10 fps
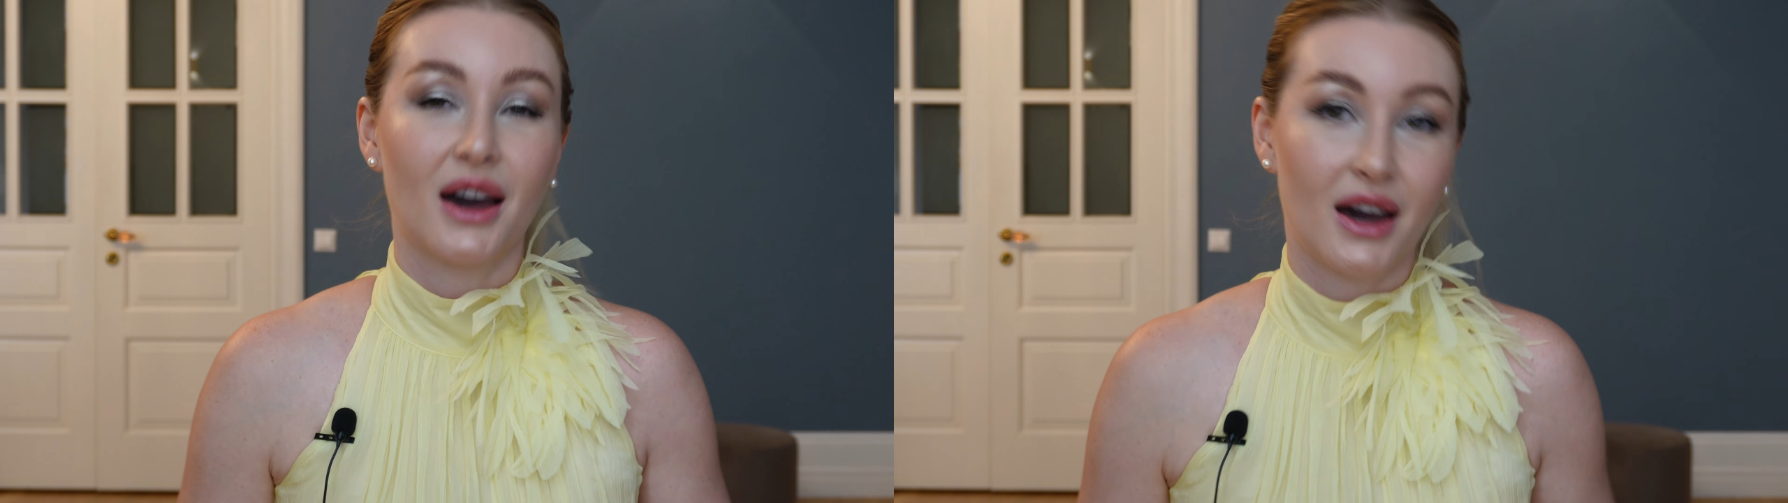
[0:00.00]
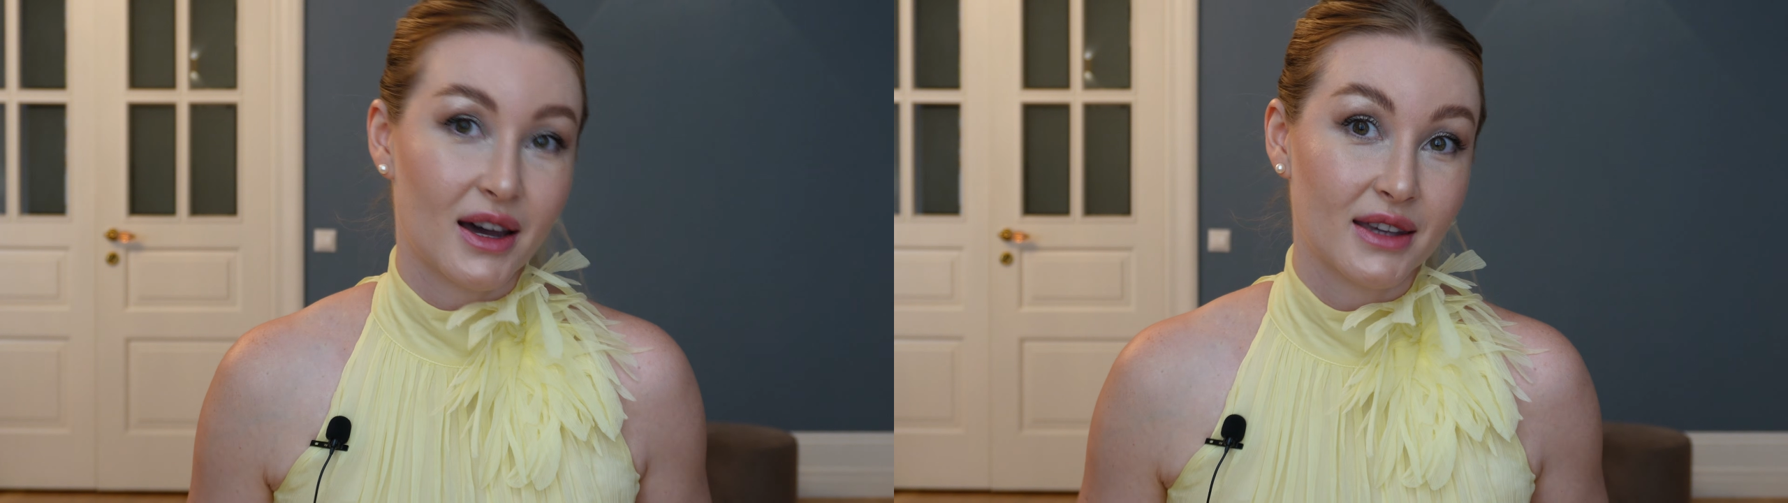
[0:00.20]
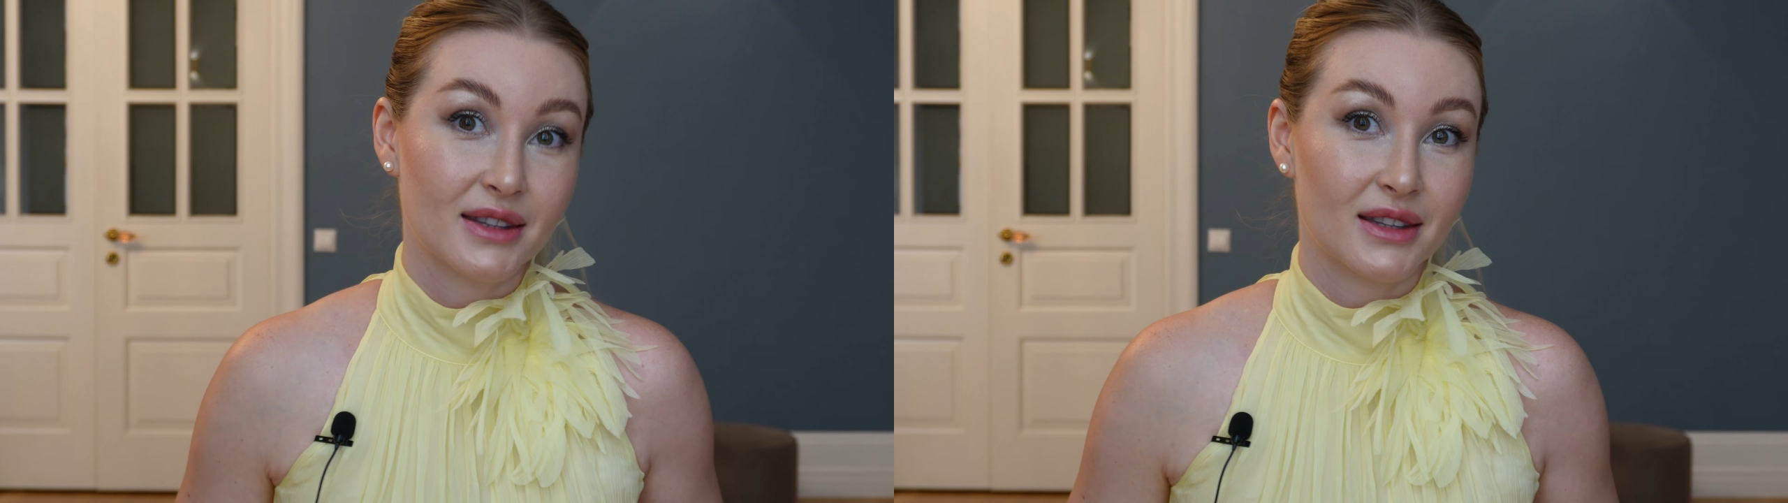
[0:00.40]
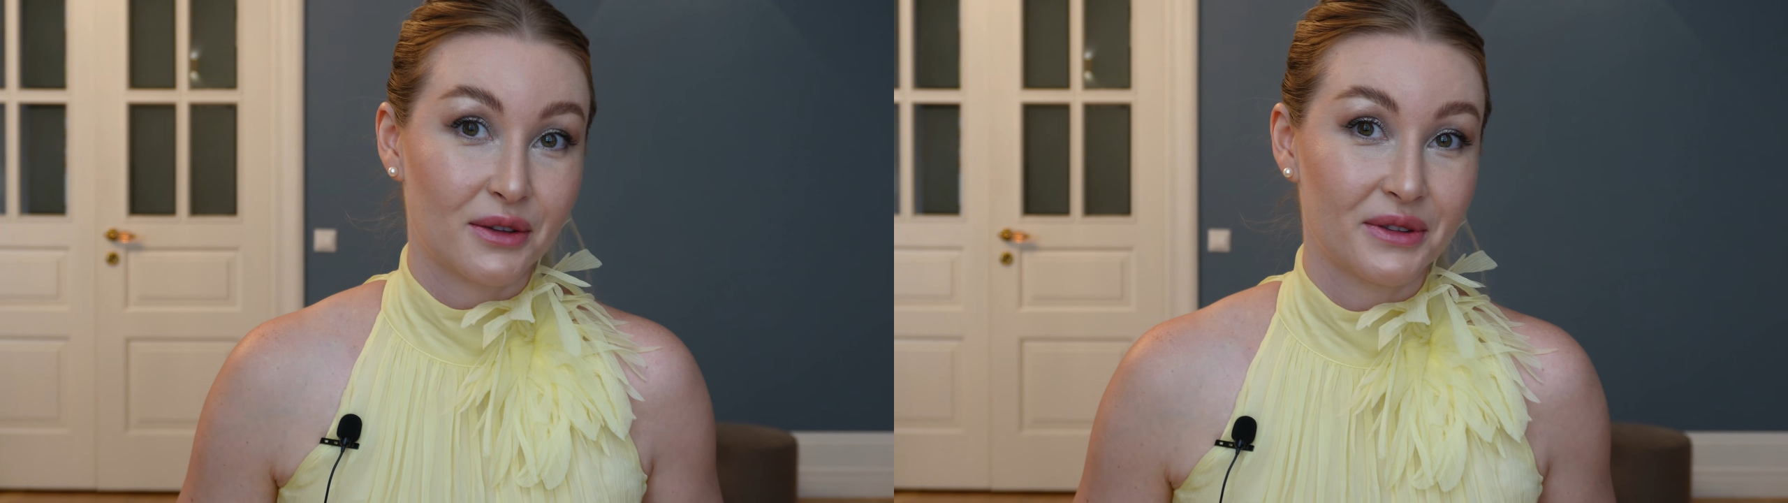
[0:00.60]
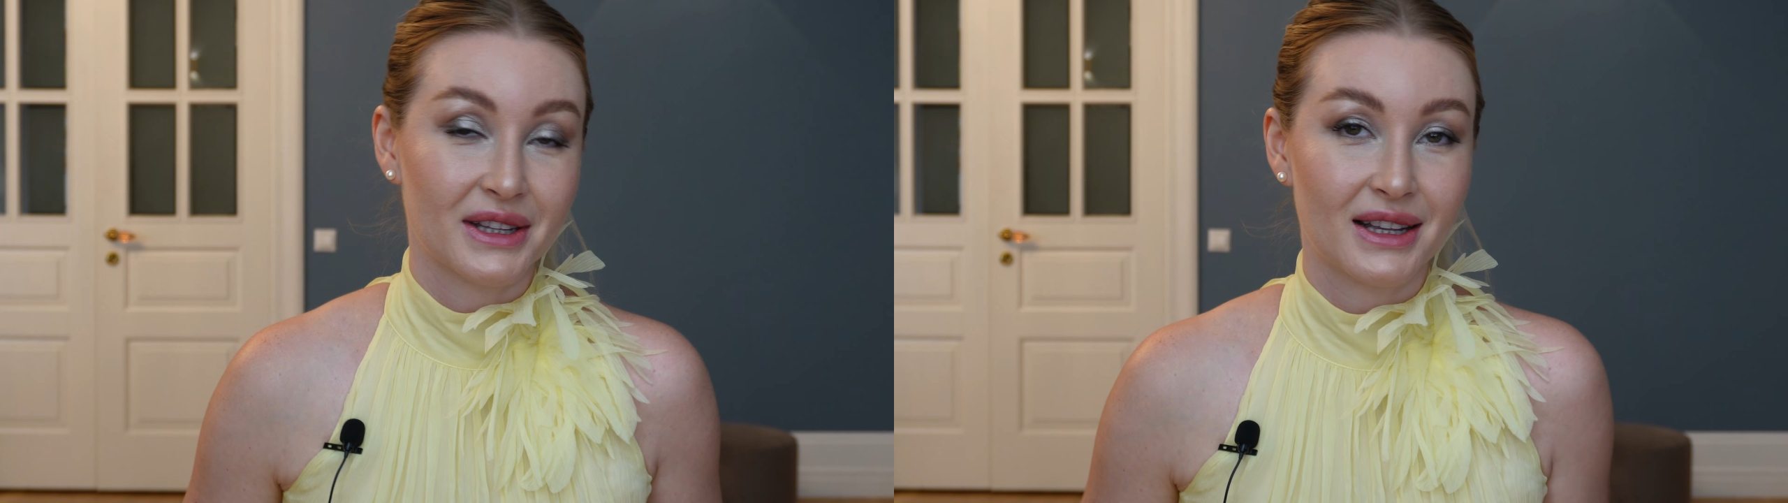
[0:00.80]
I
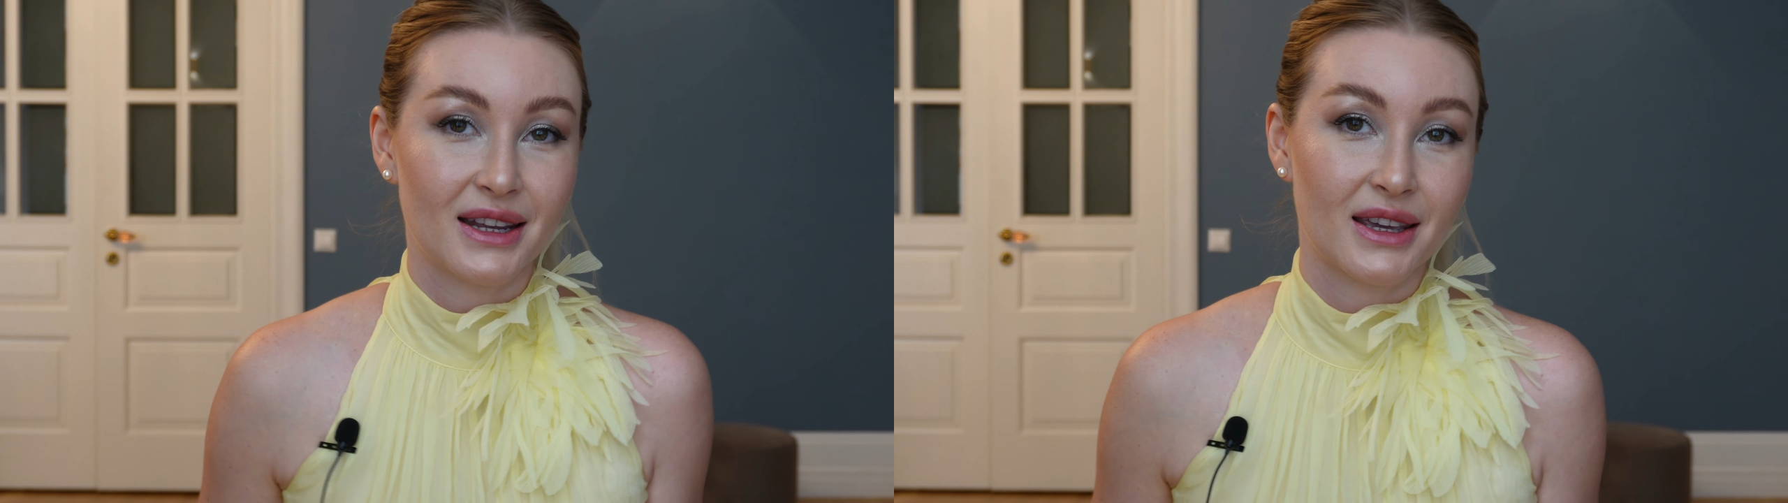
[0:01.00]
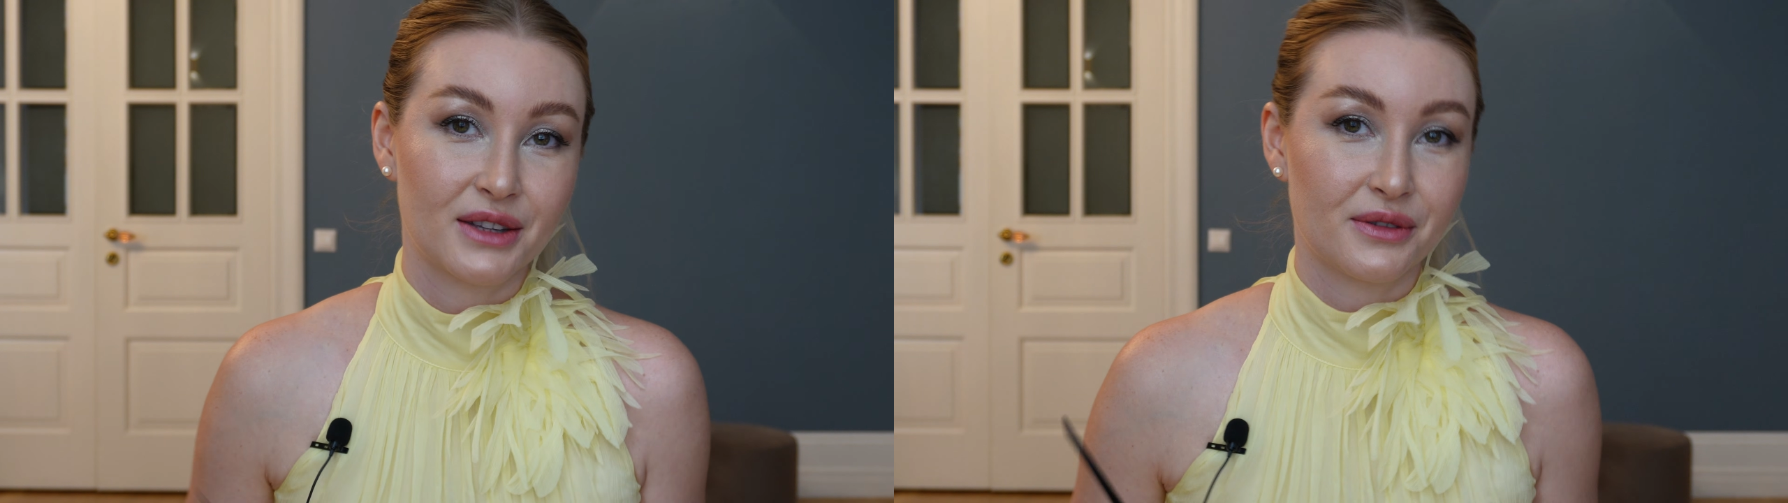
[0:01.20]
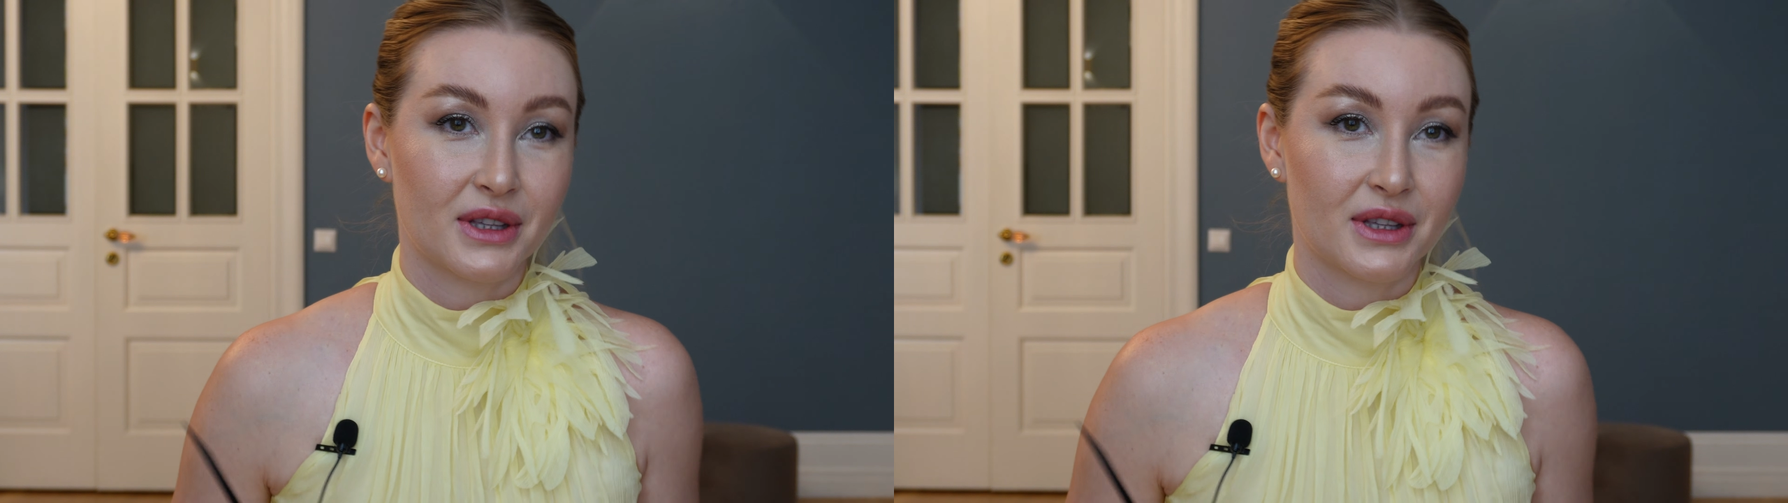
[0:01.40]
definitely